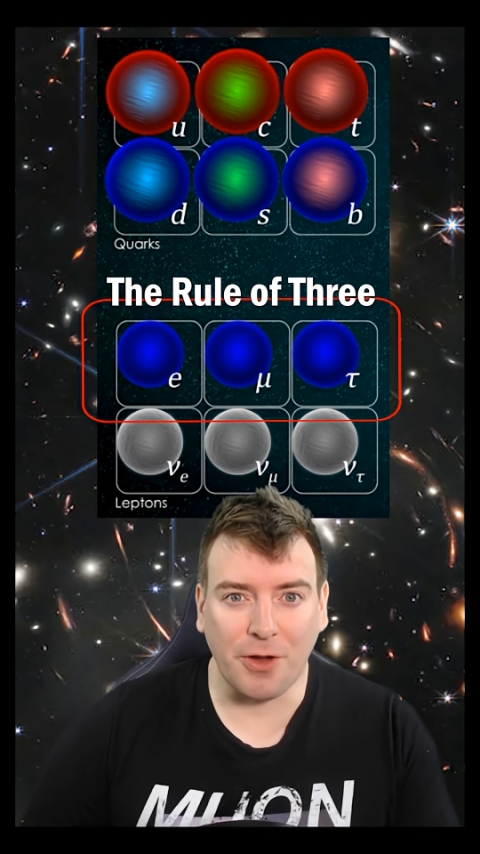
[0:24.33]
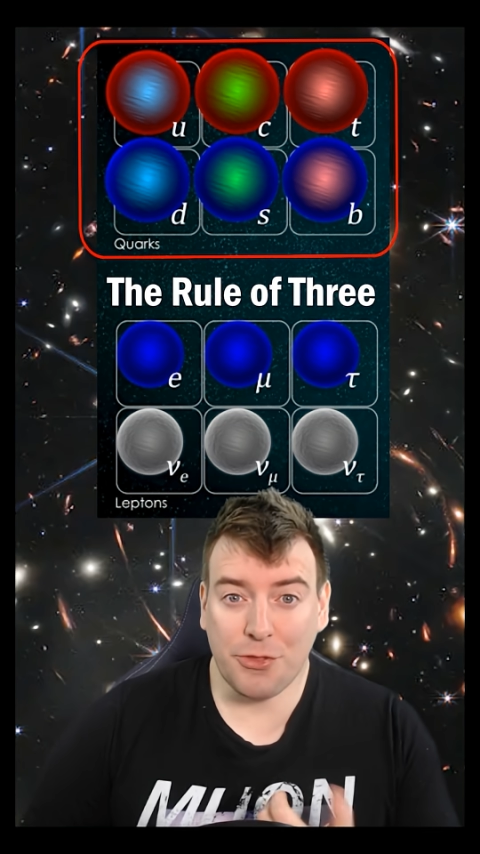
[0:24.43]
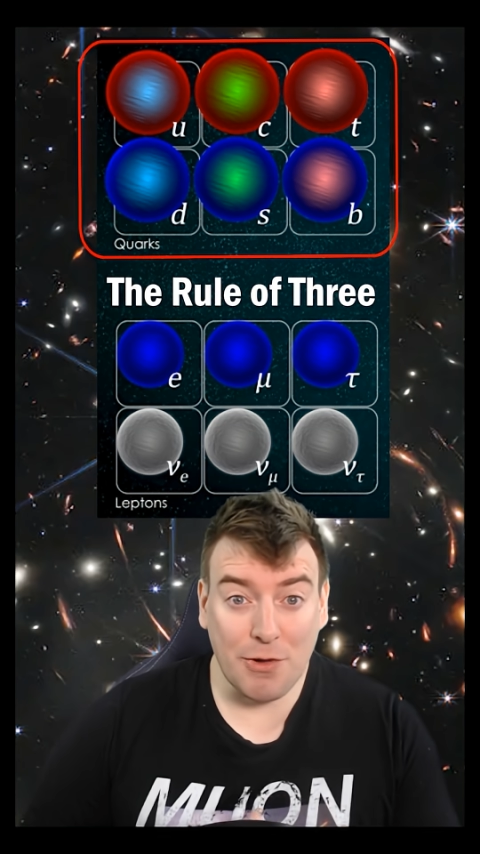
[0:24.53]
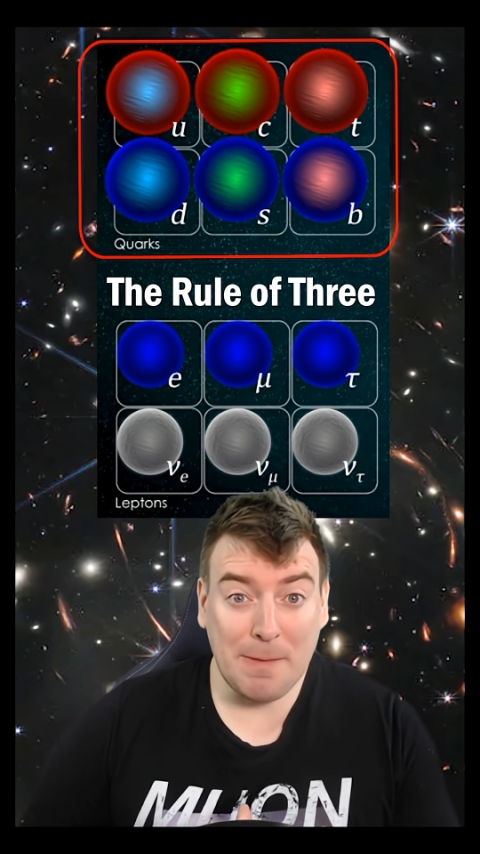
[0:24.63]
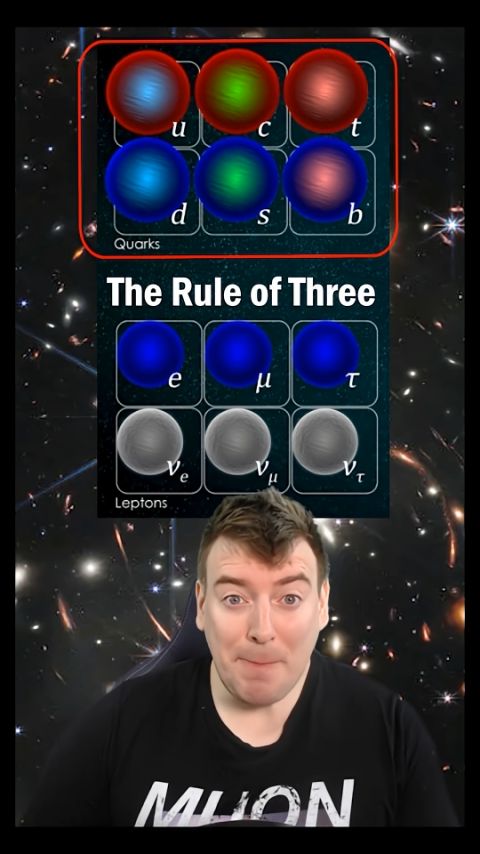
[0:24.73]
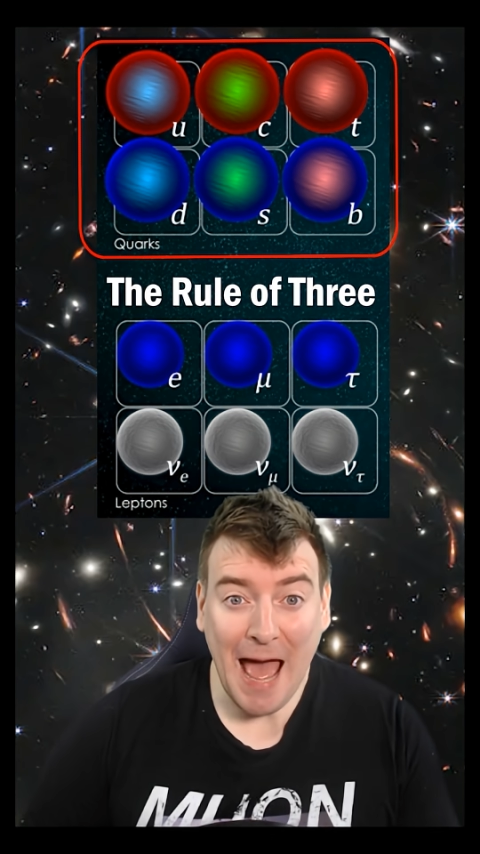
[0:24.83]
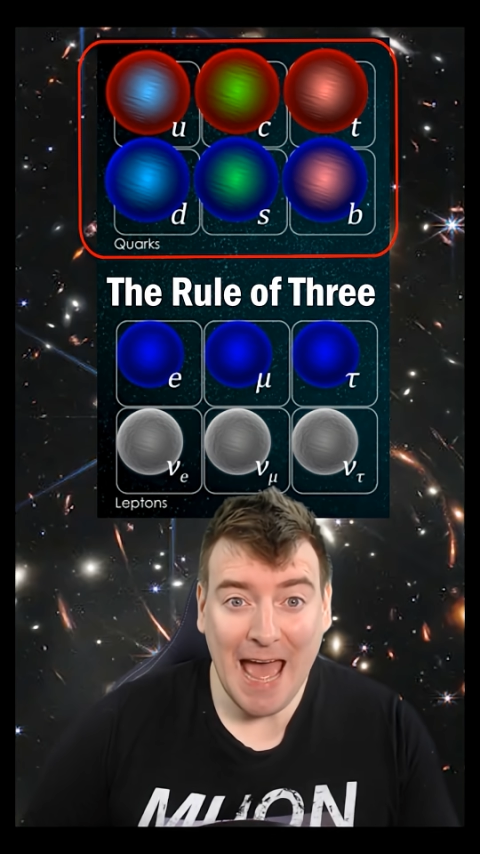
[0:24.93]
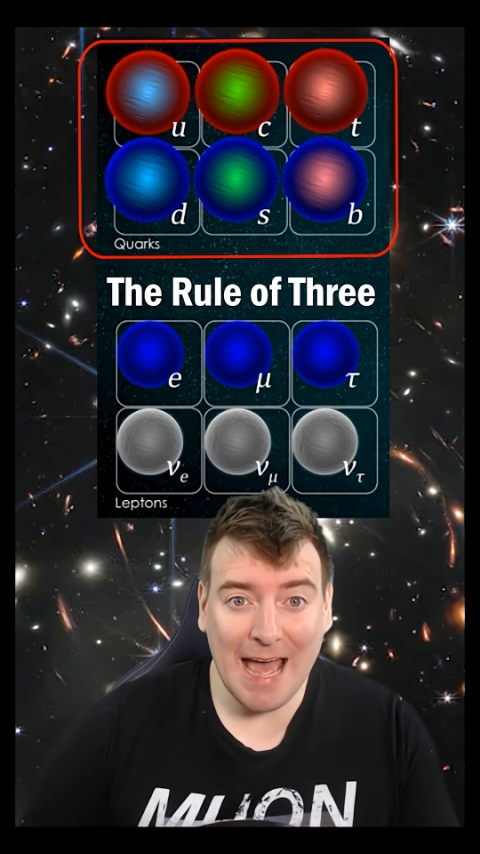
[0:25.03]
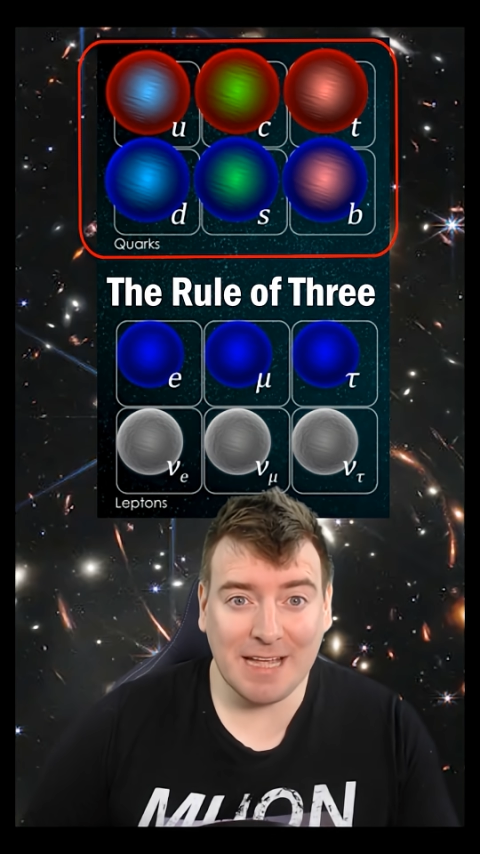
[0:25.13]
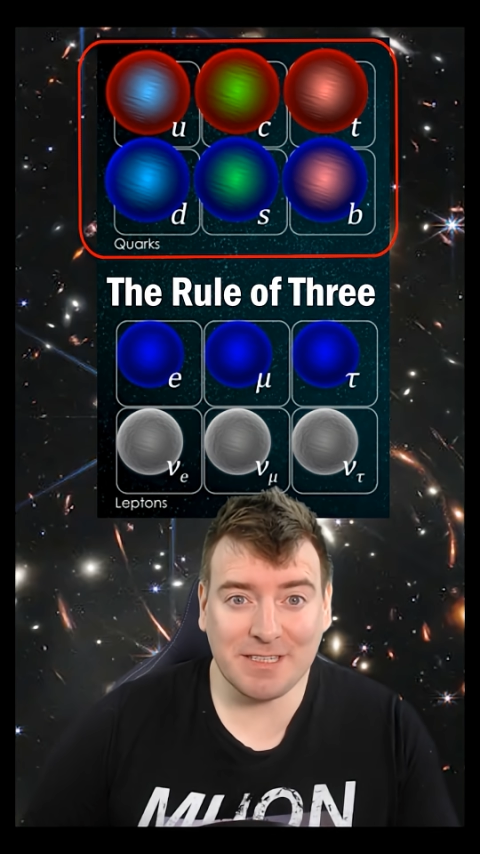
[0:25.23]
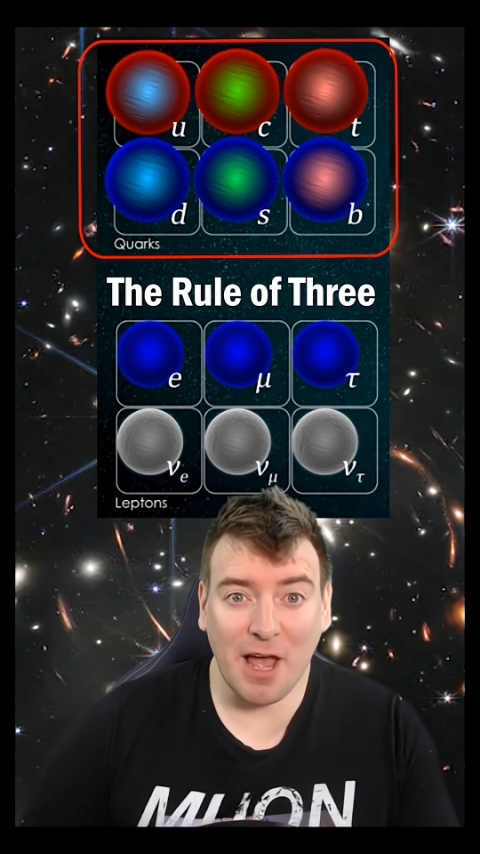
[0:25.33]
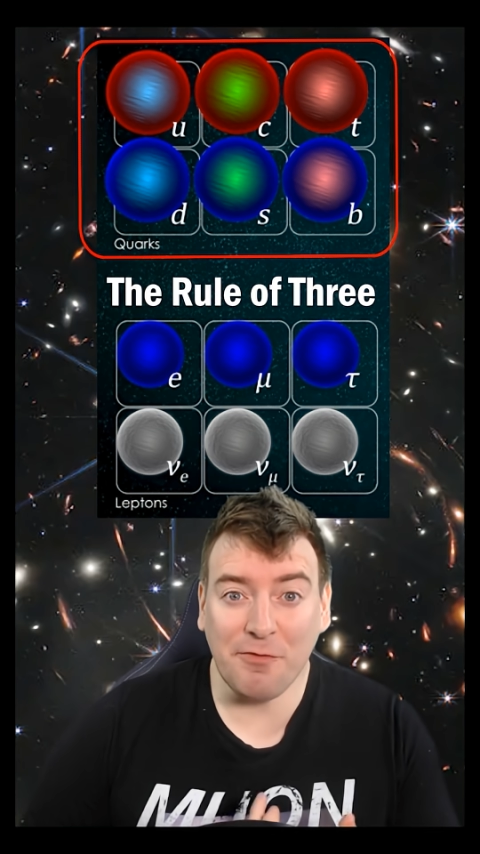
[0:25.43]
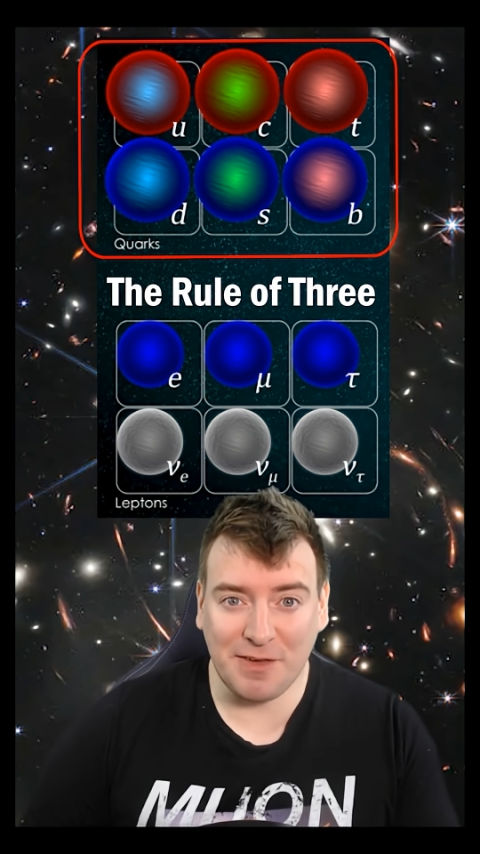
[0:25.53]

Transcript: three pairs of